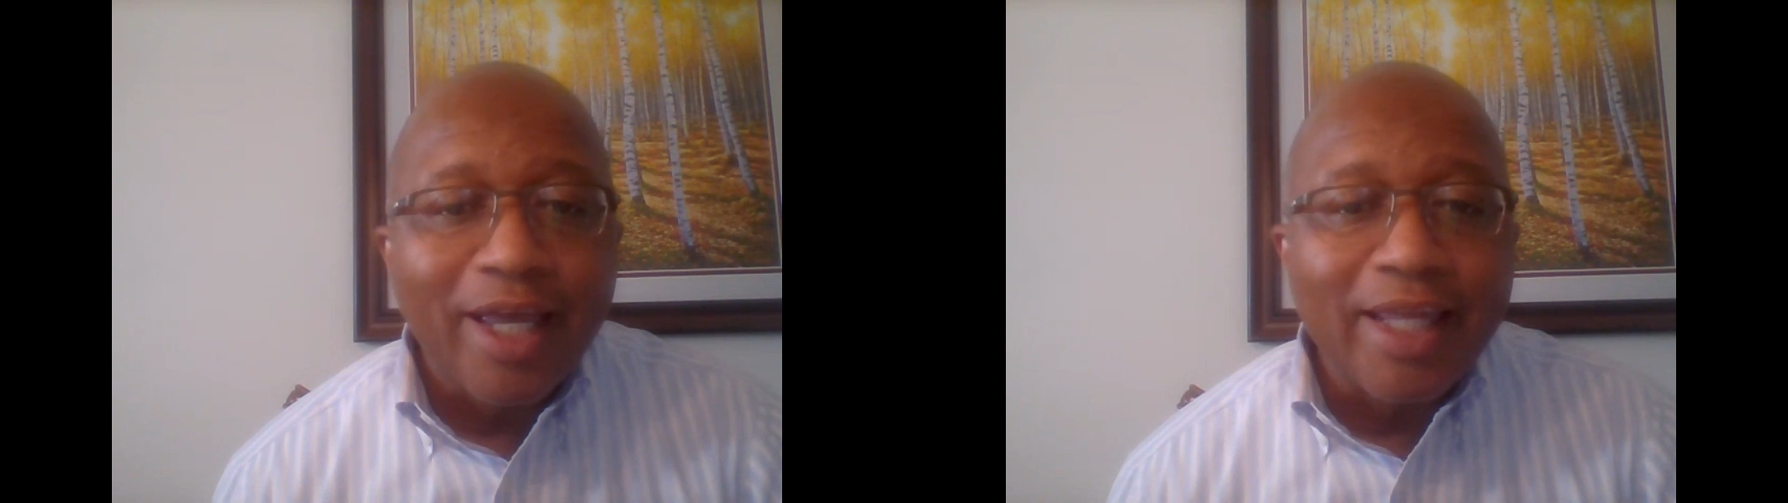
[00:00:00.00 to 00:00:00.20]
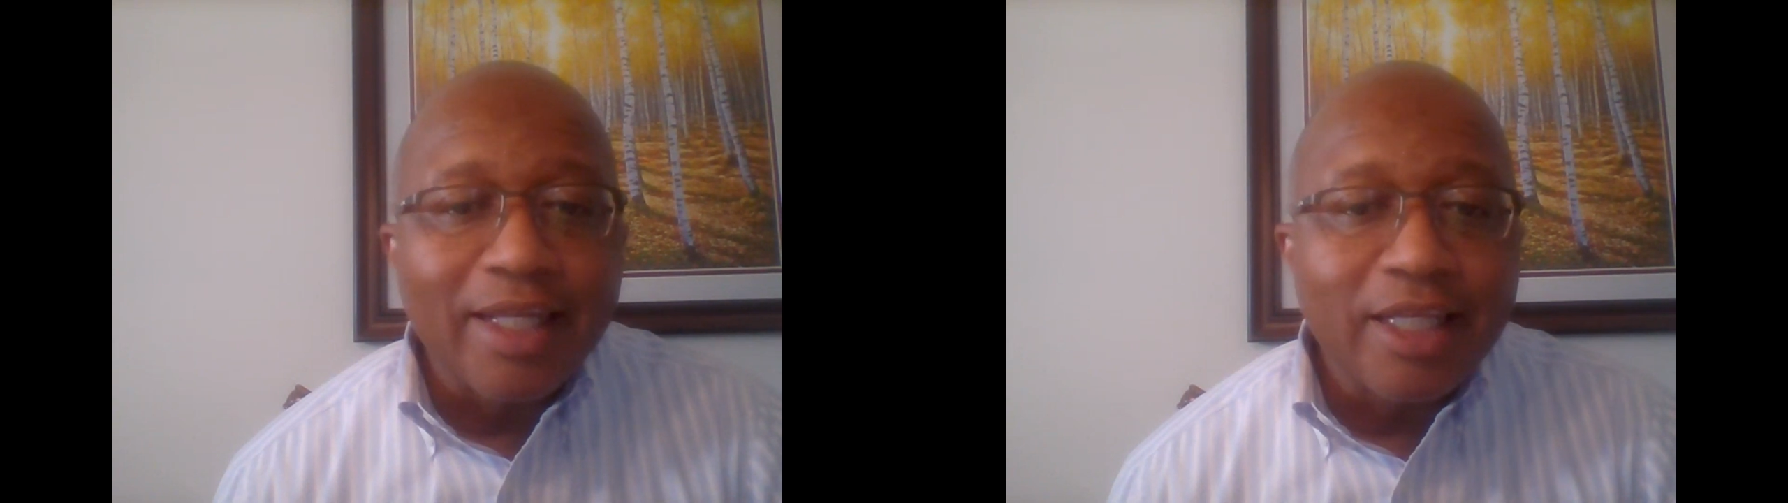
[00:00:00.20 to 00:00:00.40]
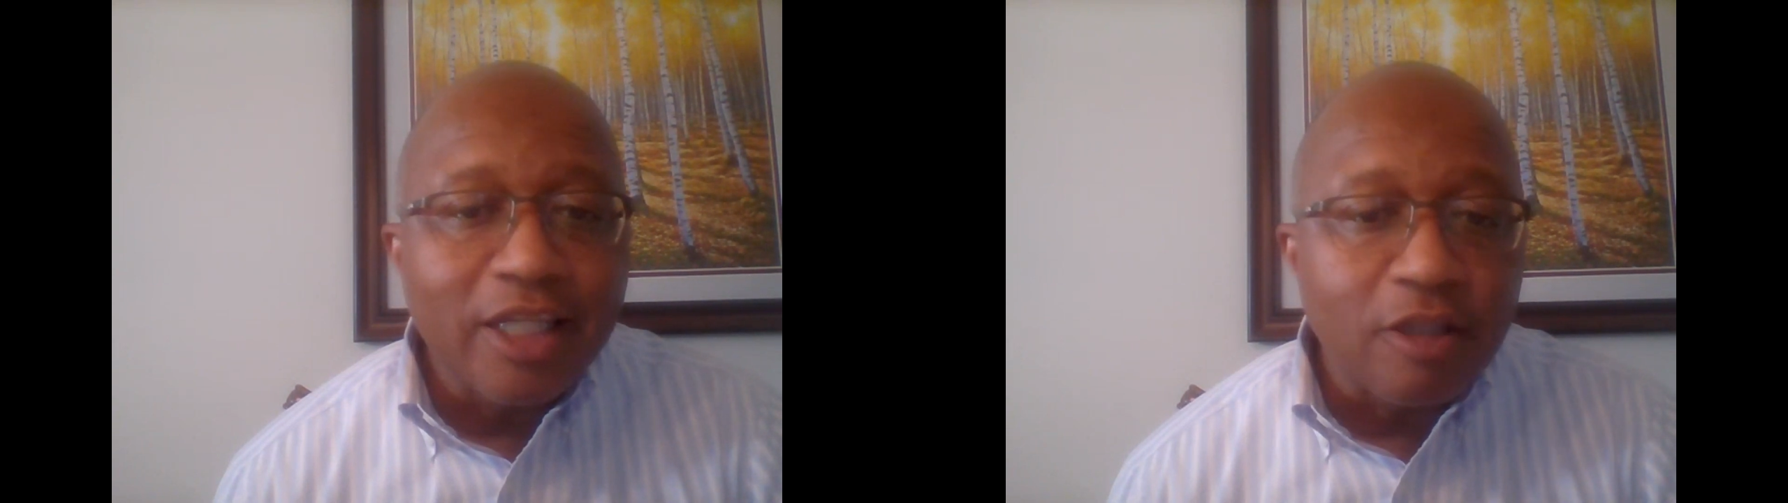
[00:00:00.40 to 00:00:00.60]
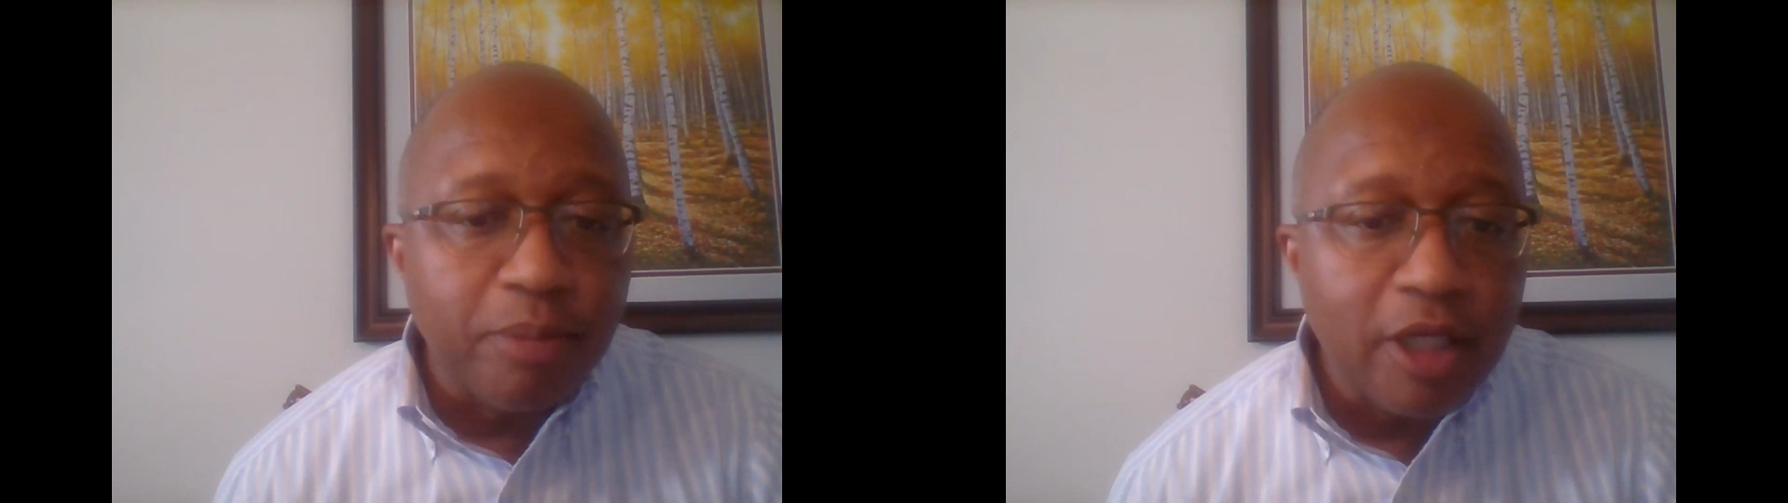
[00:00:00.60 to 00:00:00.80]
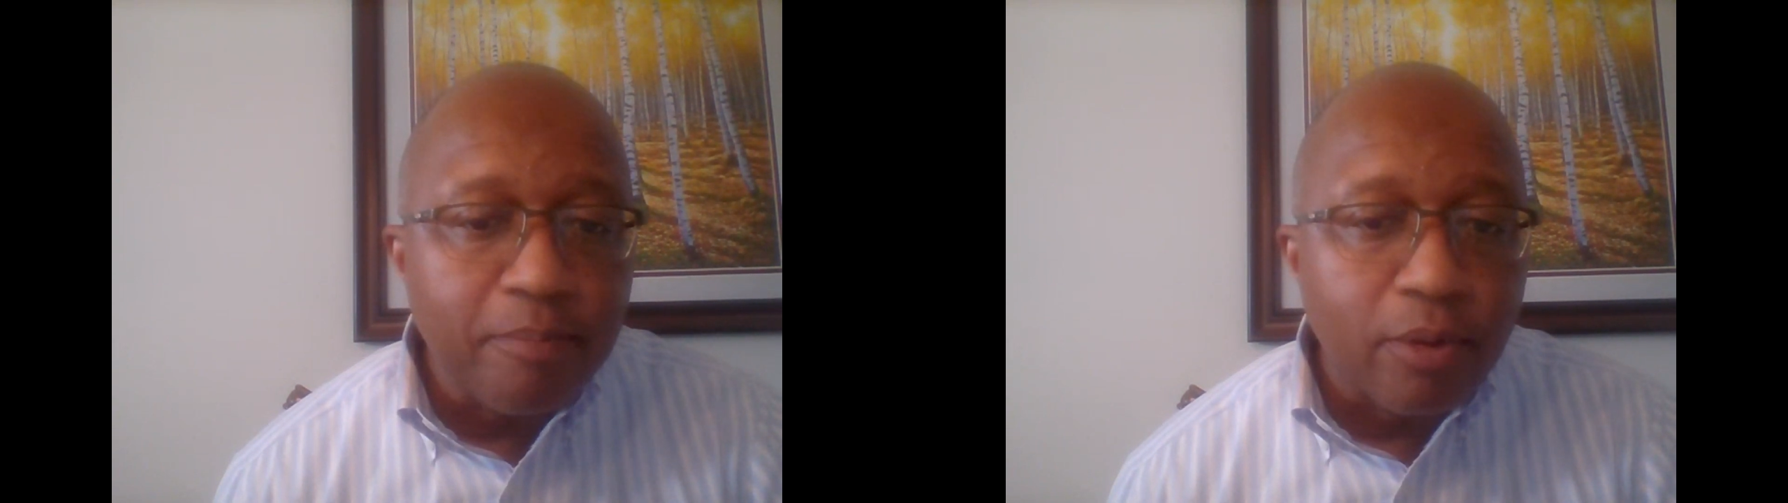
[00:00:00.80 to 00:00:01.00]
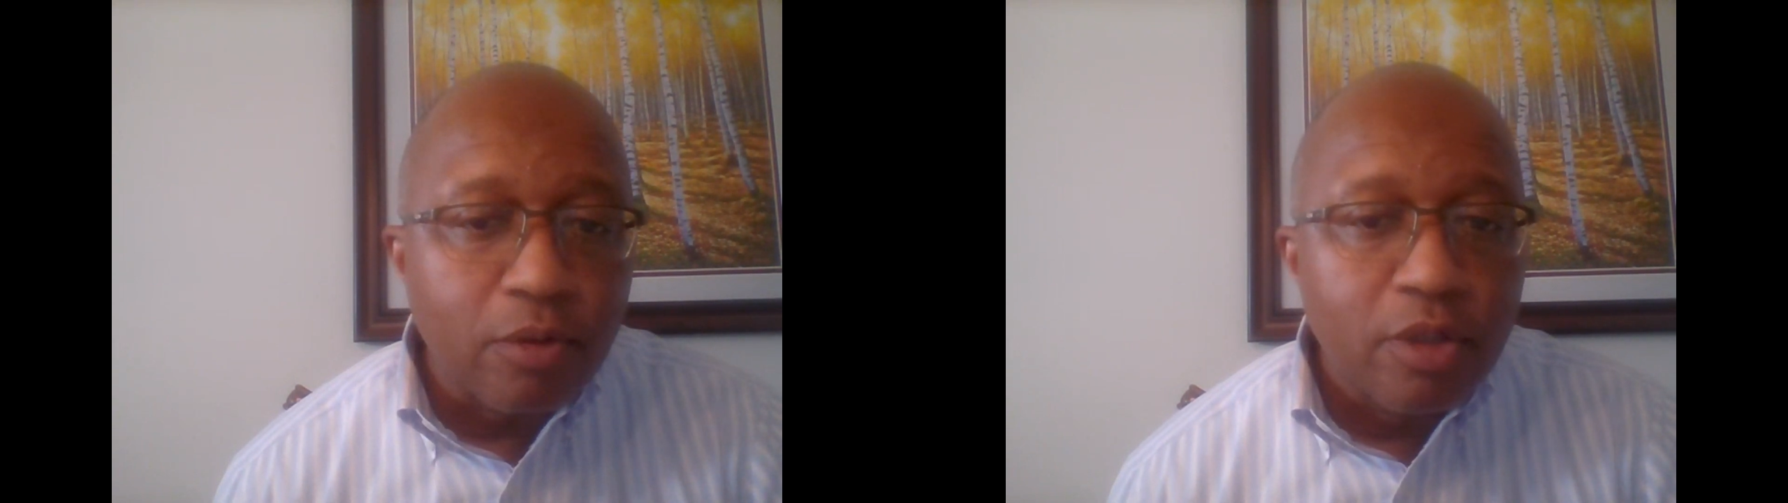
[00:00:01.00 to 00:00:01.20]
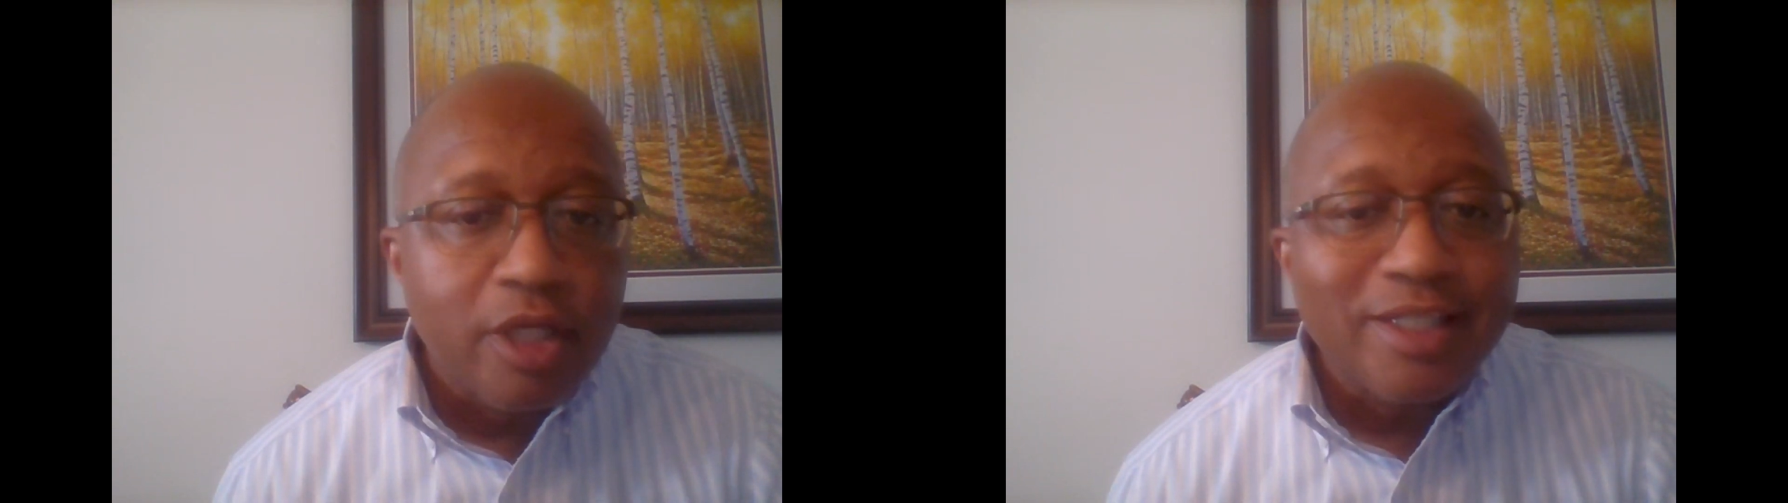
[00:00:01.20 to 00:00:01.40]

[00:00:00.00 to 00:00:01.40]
in leading people,